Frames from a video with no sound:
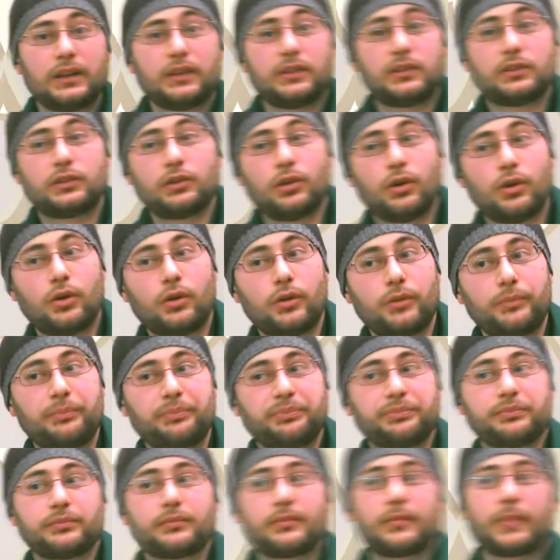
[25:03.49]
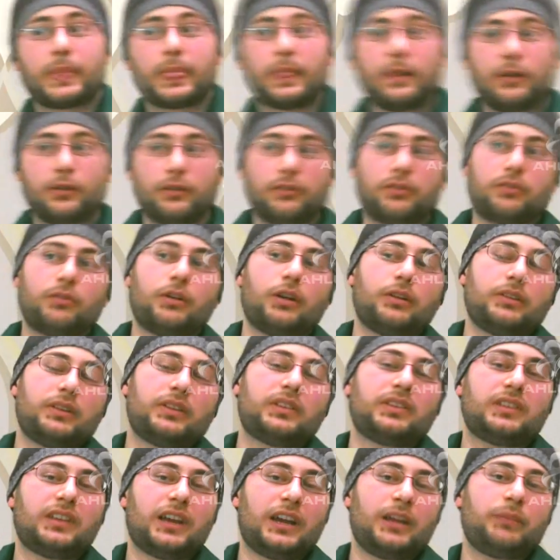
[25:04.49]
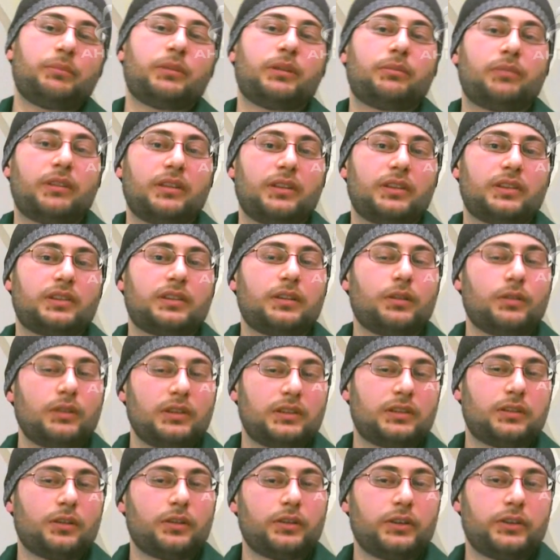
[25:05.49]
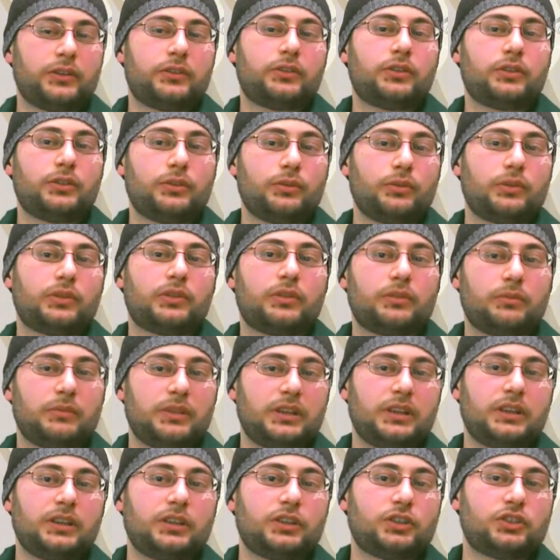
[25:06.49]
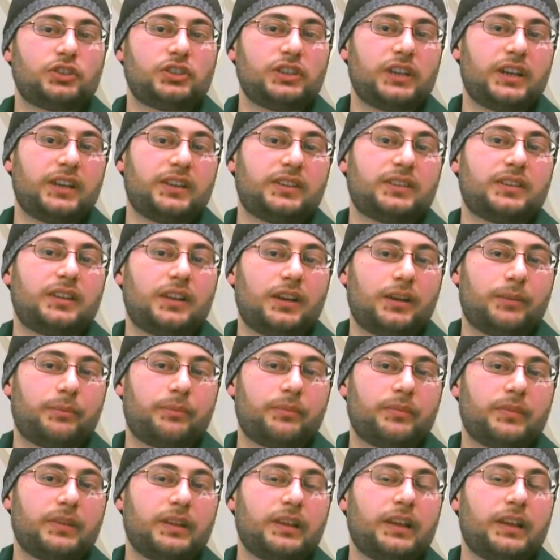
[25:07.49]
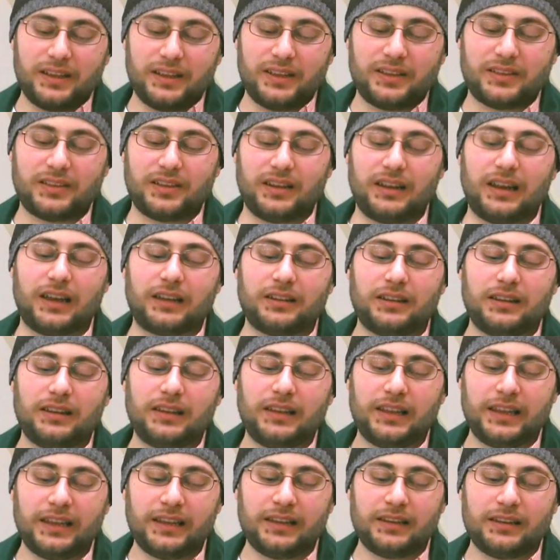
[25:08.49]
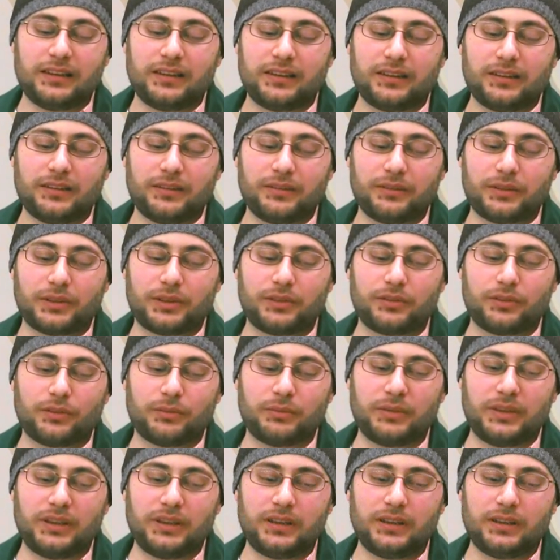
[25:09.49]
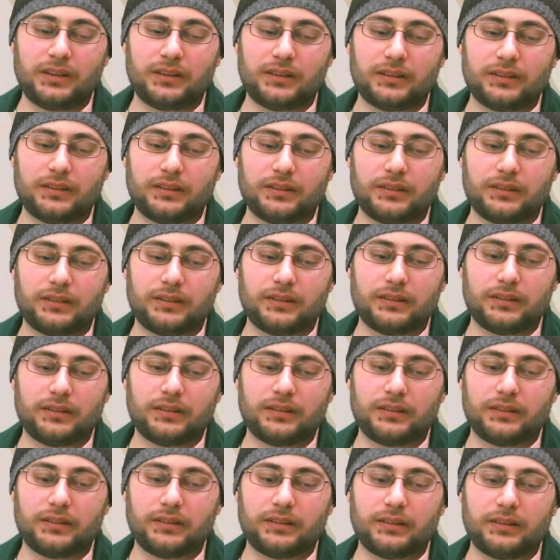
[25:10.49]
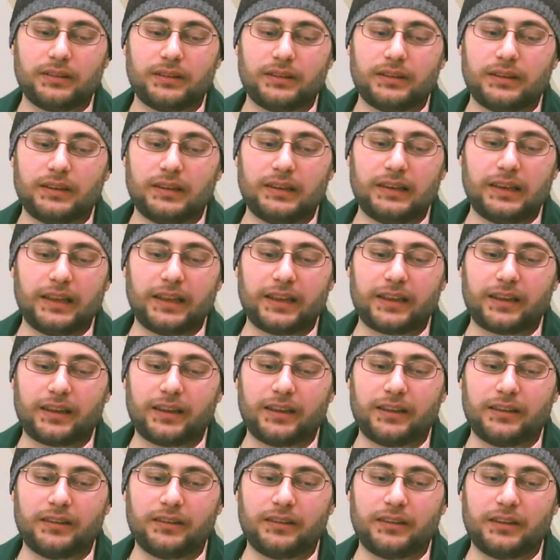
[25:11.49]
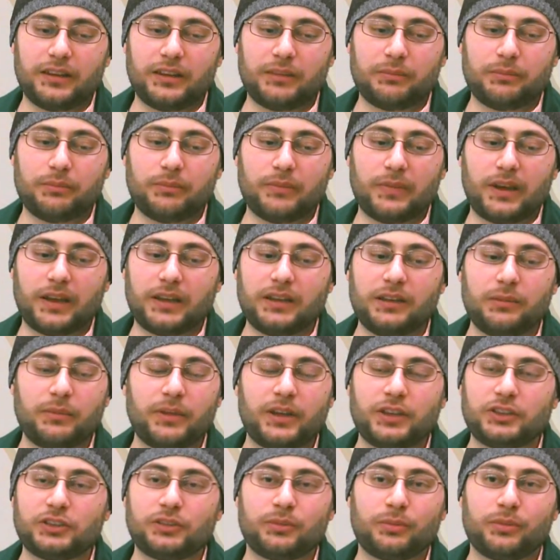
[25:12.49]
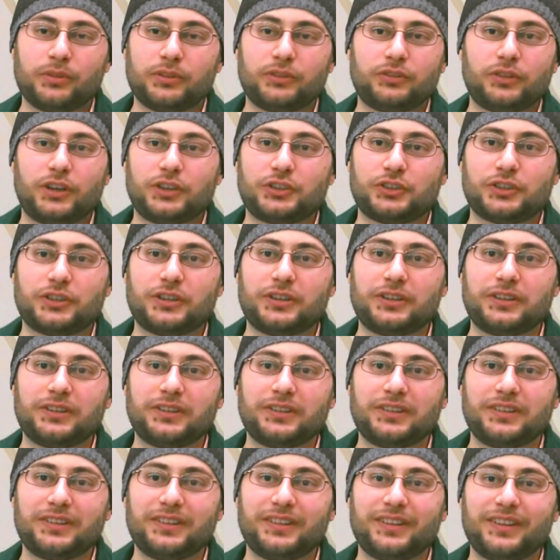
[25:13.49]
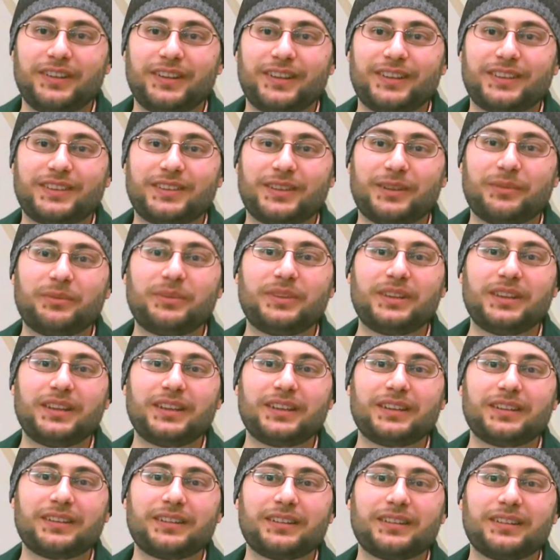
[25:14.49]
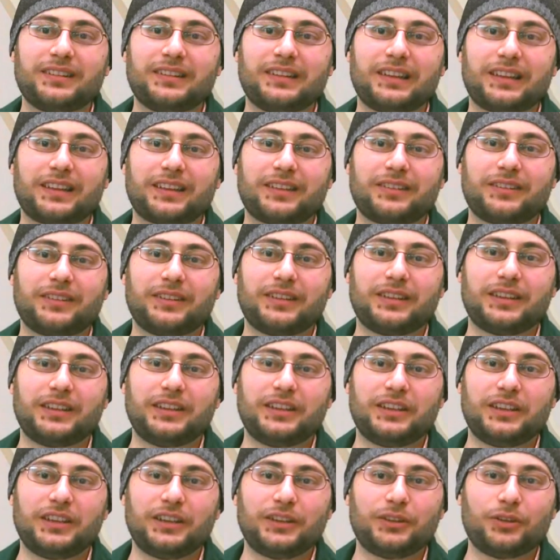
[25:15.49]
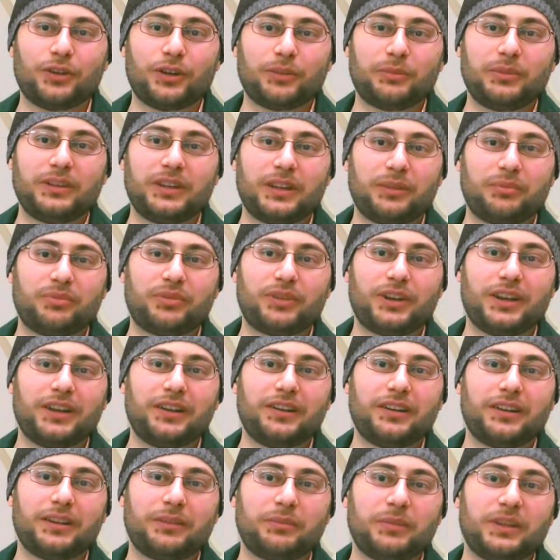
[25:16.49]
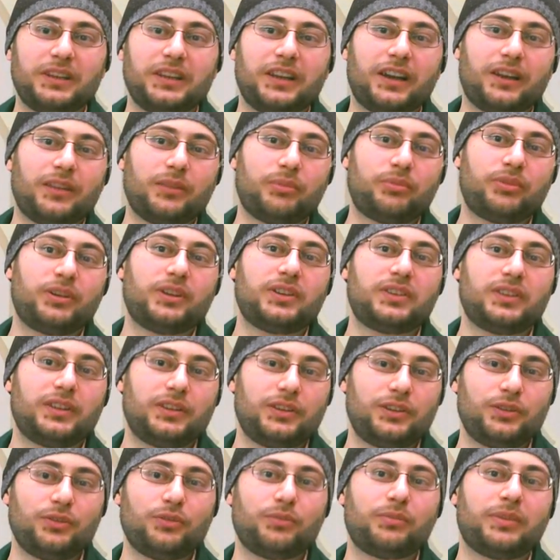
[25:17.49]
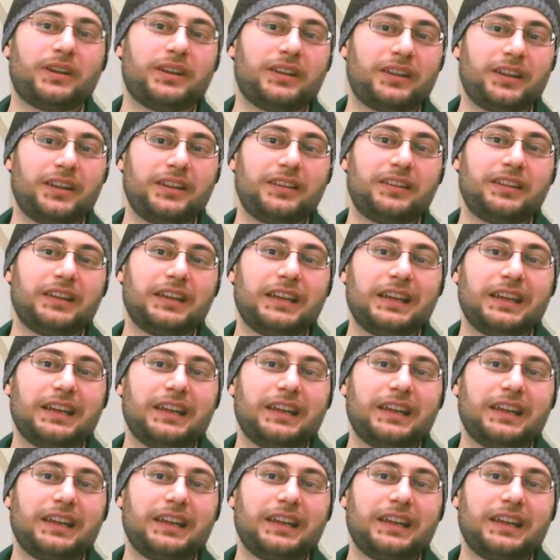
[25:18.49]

So throughout this time, my brother slowly introduced to me Shia Islam. Salat al-Layl was for me like an unimaginable treasure. Something like he taught me that prayer and many other prayers that you do by night.